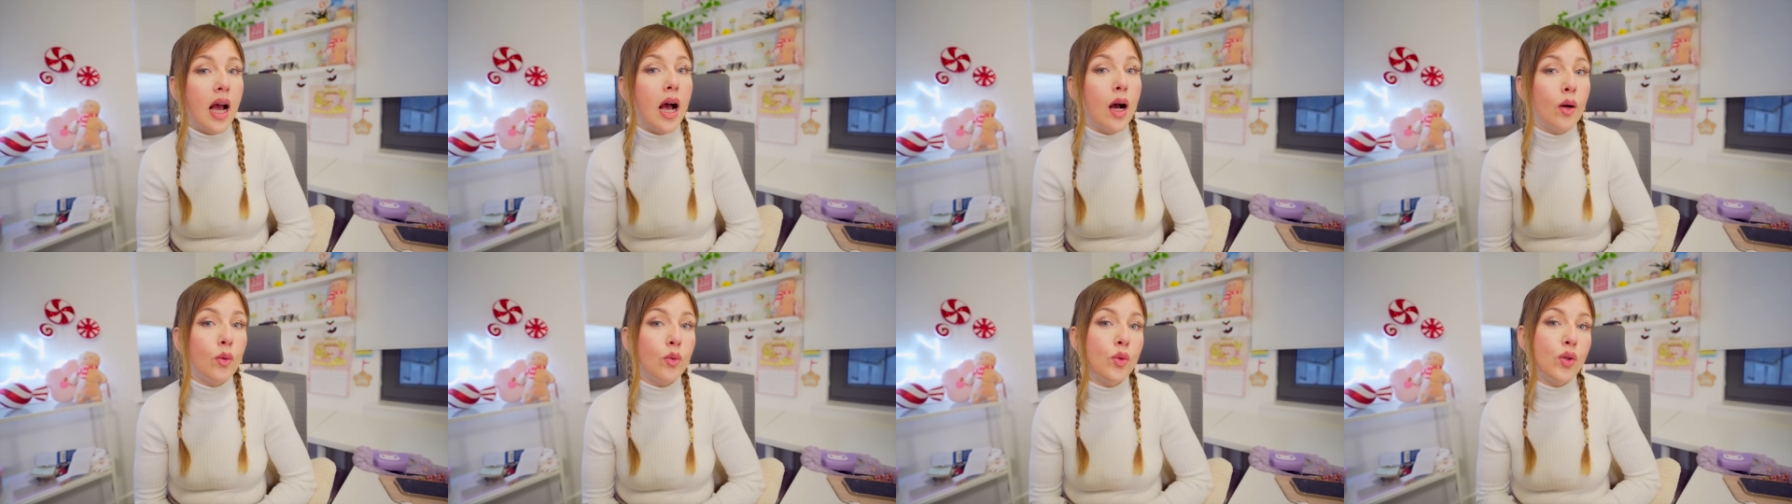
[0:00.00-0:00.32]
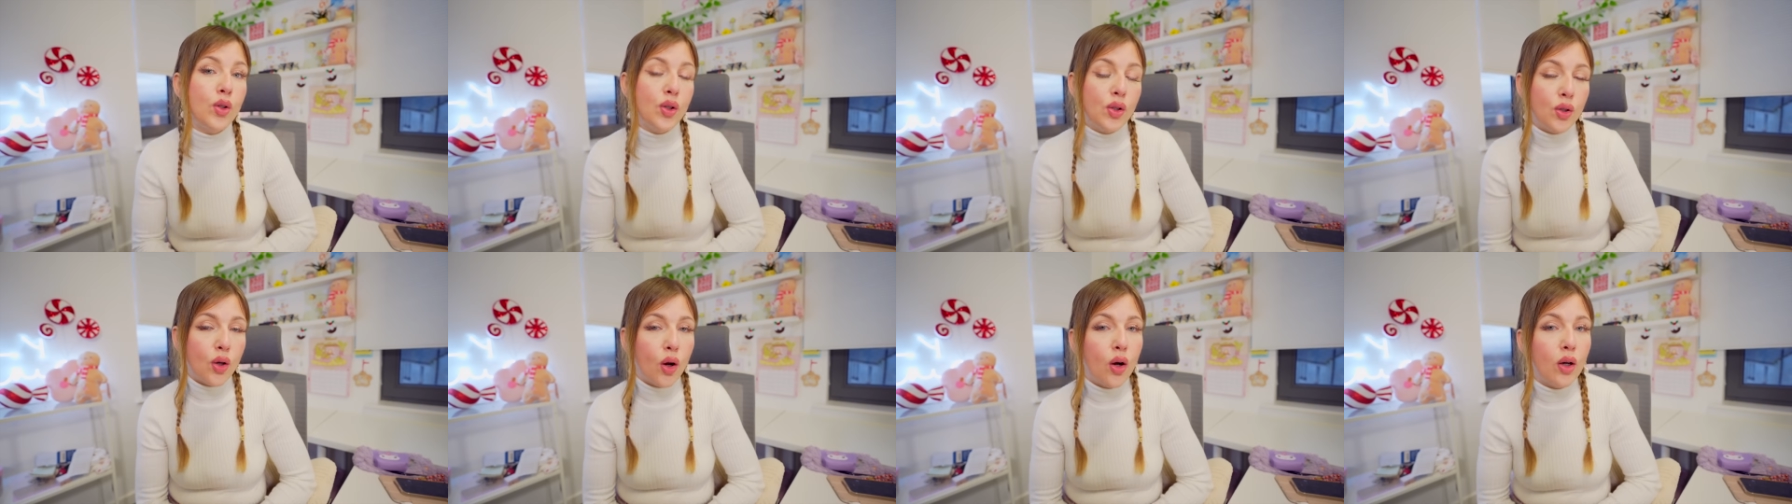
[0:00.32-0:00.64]

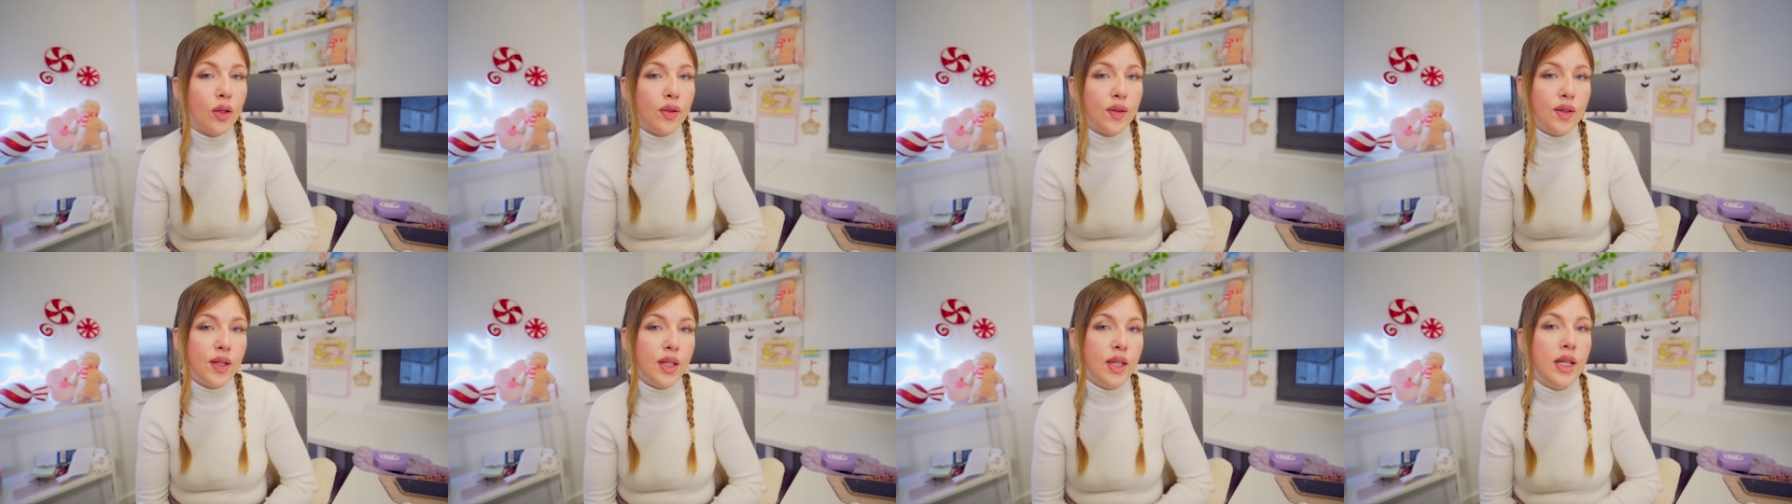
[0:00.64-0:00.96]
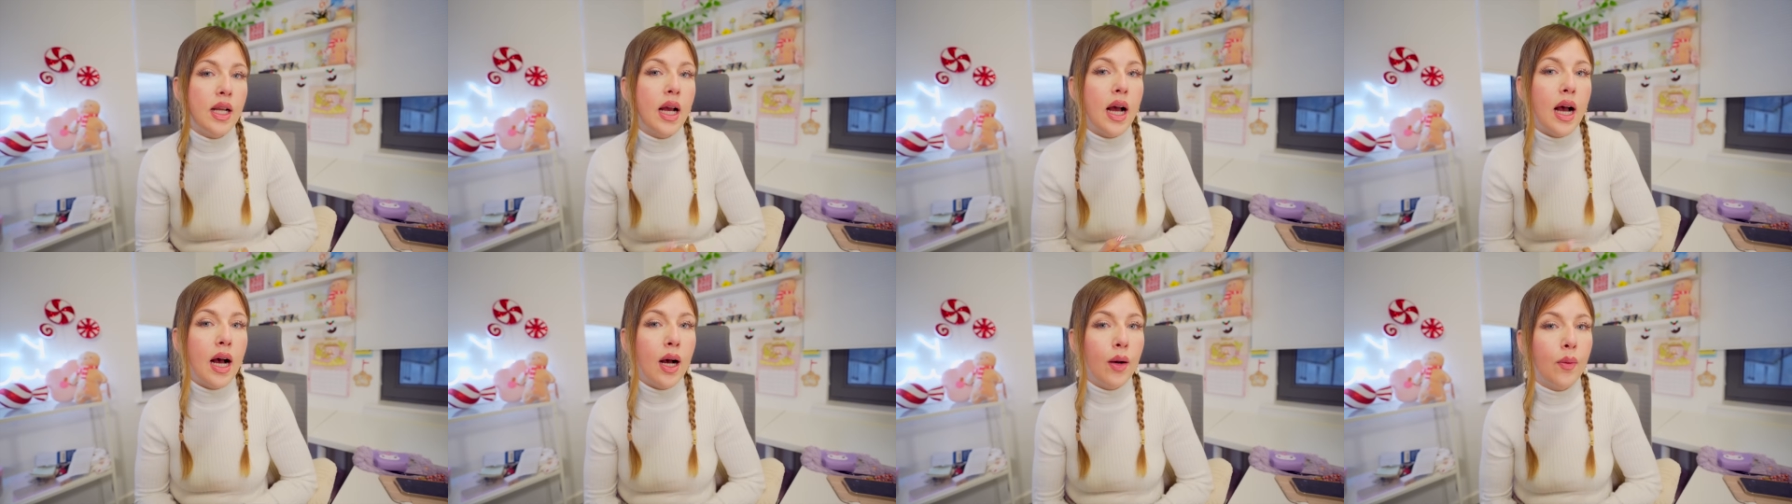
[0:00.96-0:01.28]

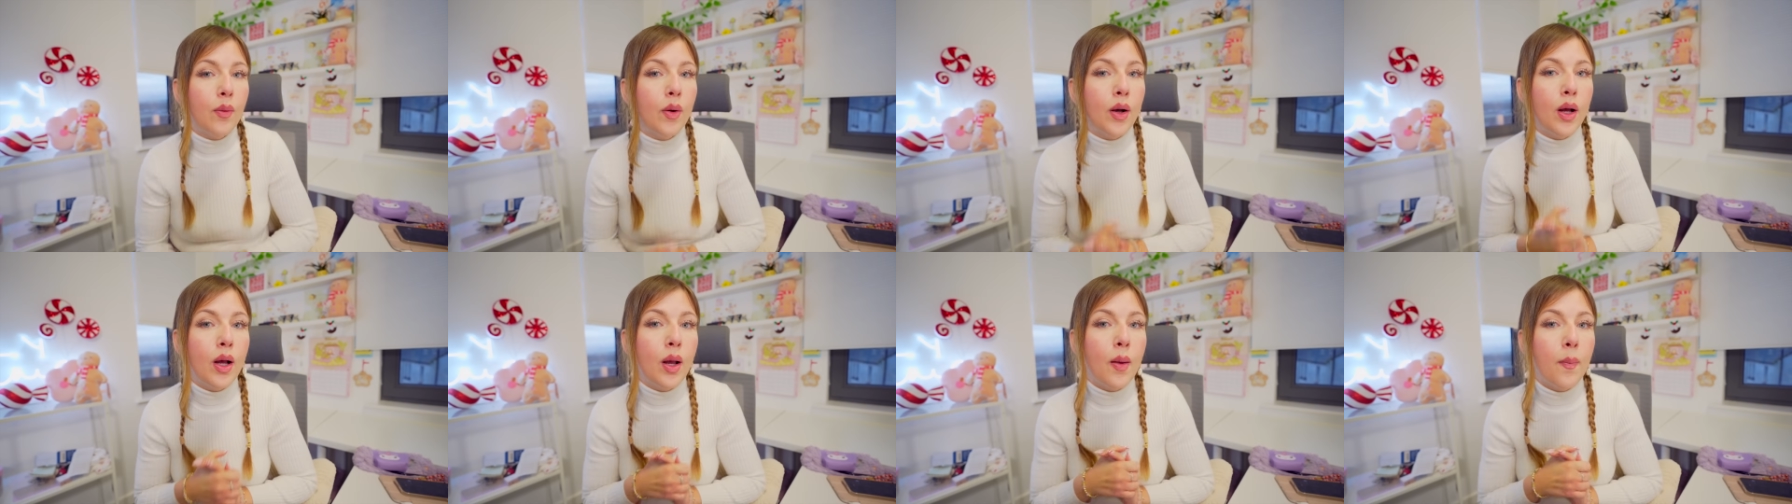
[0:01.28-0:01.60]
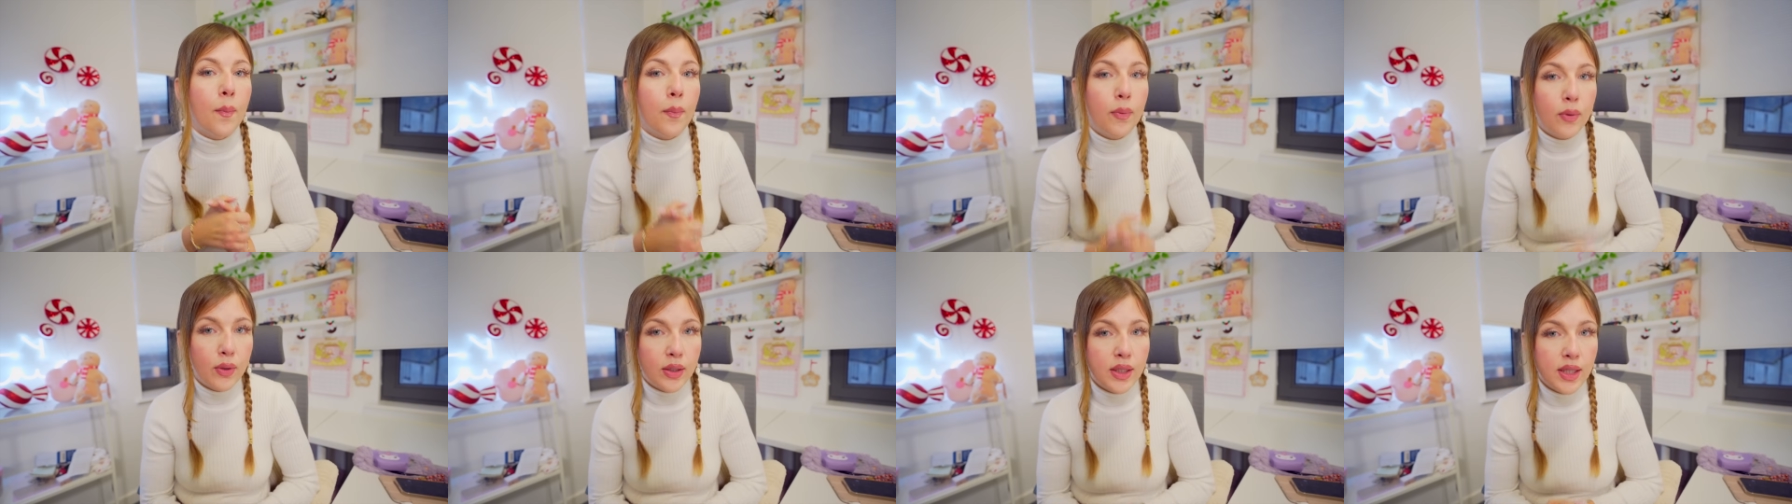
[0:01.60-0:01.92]
outsourcing our
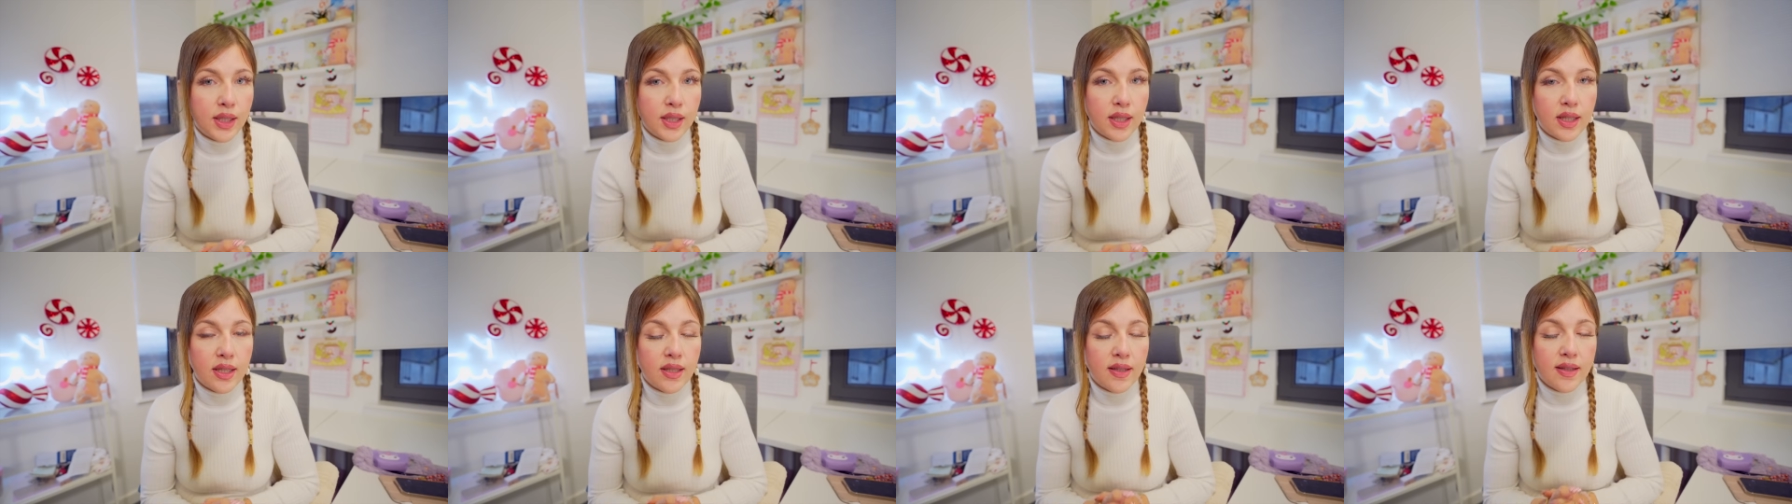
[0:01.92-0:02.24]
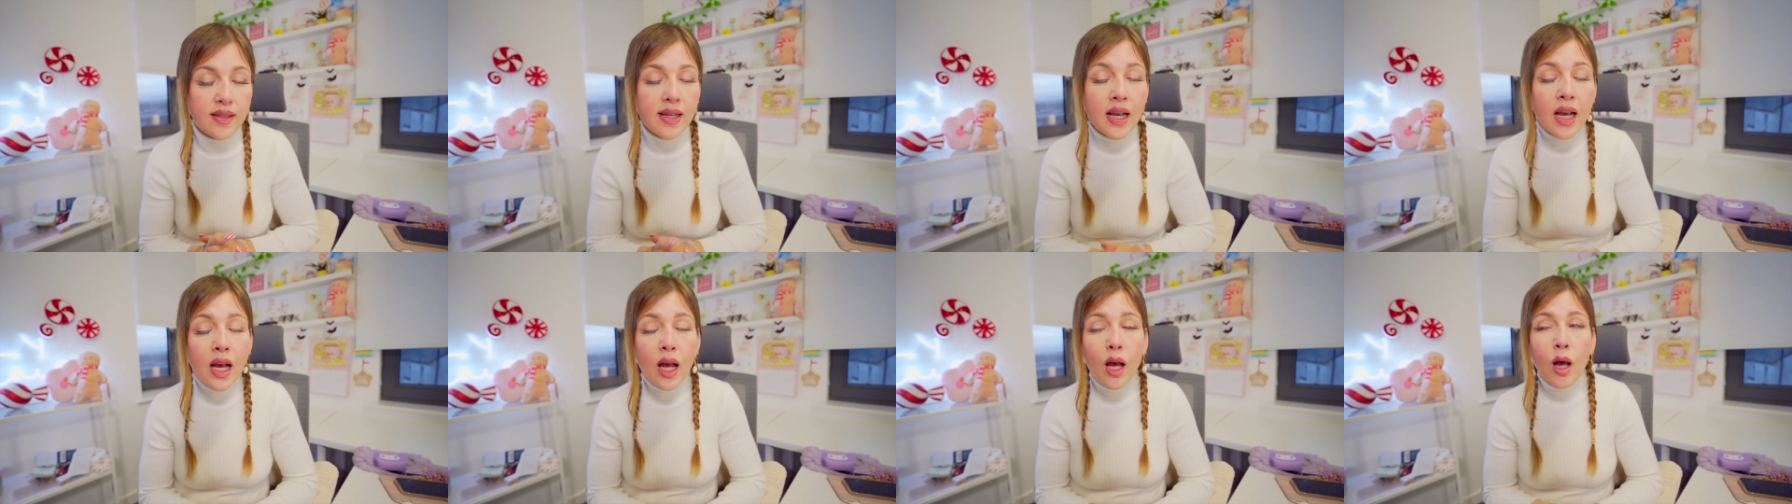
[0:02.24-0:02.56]

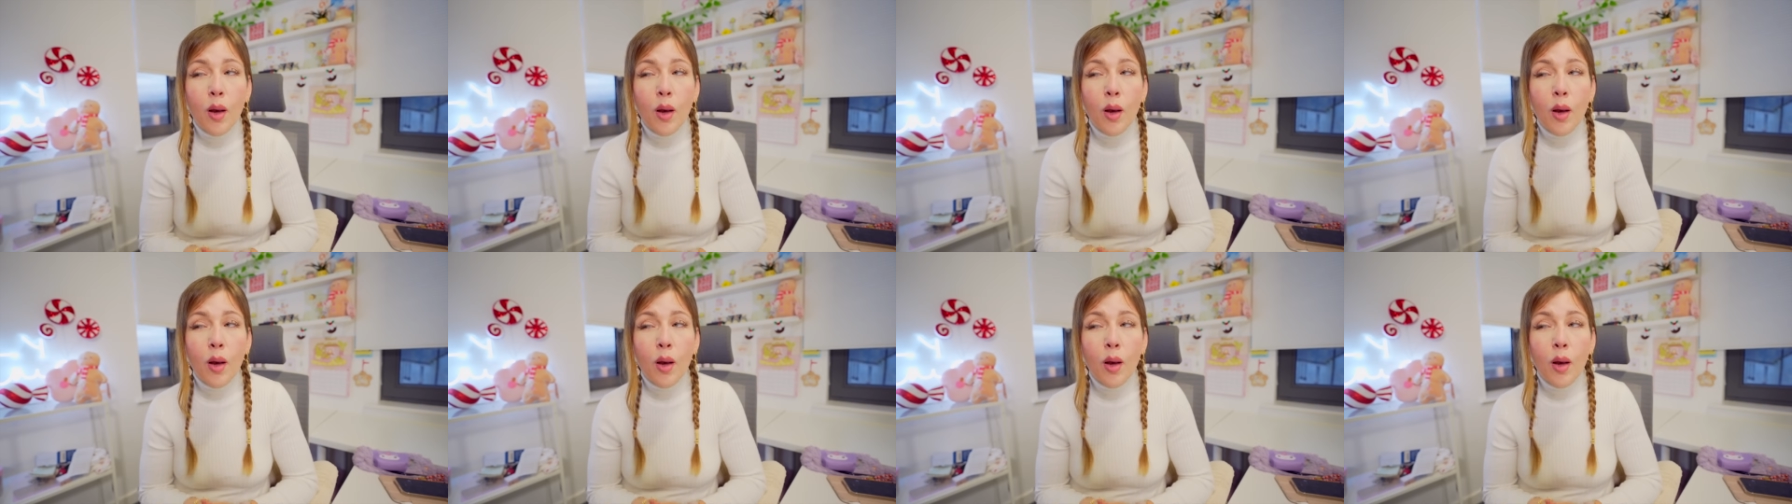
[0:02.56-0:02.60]
printers,